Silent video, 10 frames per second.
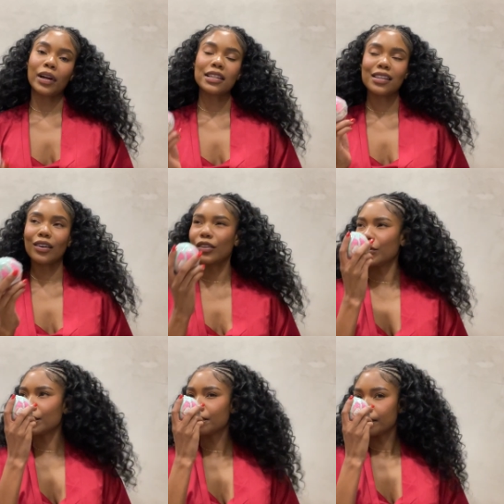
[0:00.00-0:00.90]
when I tell
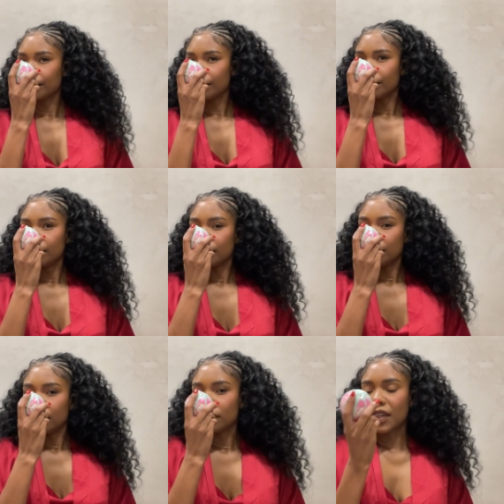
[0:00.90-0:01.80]
you,
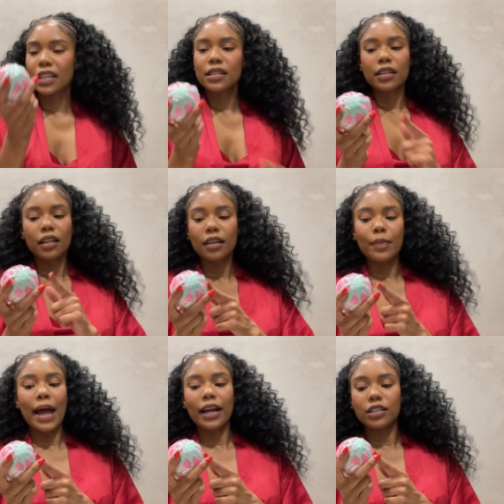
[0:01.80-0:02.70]
it's still in the
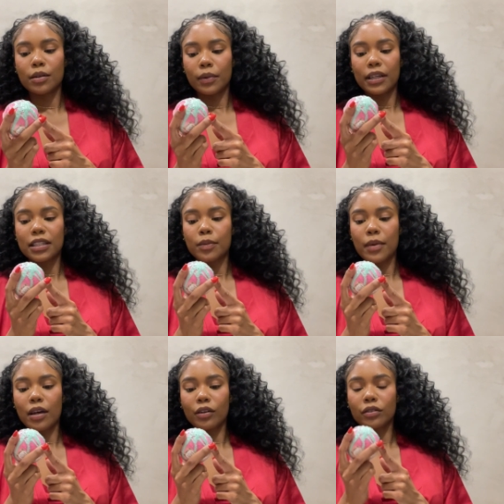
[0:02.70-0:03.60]
packaging, but it
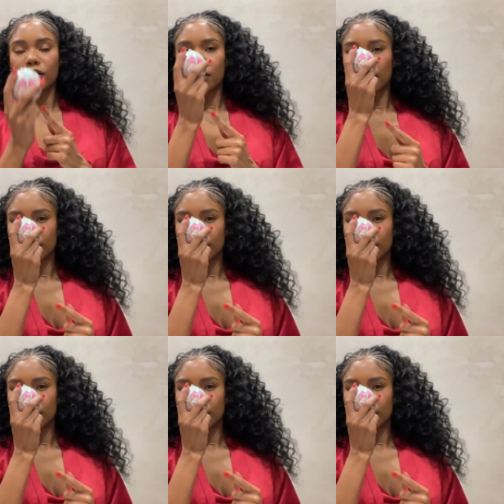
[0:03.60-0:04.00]
smells